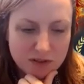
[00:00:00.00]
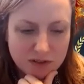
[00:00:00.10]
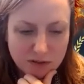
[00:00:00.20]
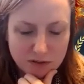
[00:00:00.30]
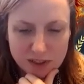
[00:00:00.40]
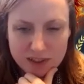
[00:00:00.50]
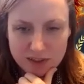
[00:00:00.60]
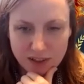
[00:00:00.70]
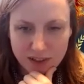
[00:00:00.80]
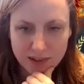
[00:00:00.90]
So it's
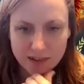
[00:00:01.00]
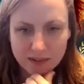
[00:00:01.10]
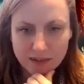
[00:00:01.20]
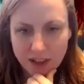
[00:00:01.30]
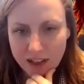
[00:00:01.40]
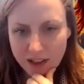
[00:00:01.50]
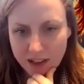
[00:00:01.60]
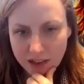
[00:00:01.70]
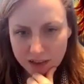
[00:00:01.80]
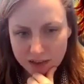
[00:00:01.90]

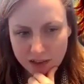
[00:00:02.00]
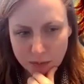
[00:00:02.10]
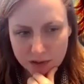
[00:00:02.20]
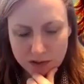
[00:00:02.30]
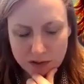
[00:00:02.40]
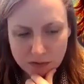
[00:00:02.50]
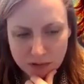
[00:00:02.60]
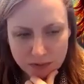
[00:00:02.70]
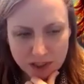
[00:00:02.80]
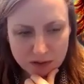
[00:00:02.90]
but the
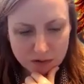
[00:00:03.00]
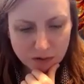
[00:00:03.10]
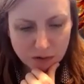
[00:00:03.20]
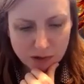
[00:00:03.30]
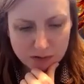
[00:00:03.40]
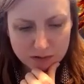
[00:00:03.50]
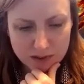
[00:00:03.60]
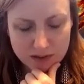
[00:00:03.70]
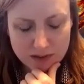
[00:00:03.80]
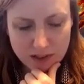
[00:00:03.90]
script that you wrote,
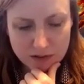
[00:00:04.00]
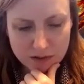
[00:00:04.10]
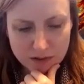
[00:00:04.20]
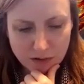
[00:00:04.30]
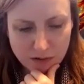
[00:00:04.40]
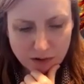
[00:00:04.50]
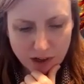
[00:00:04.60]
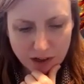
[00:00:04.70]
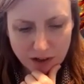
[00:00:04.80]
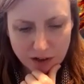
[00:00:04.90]
it's also
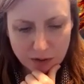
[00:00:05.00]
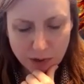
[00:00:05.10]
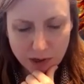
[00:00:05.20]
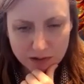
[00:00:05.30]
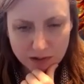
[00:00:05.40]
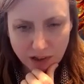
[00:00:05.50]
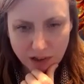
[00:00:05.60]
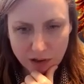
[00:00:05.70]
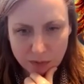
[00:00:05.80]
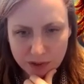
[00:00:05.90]
about
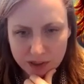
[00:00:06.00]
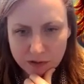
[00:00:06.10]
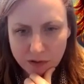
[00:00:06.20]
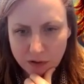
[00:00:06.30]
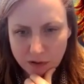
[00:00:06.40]
a man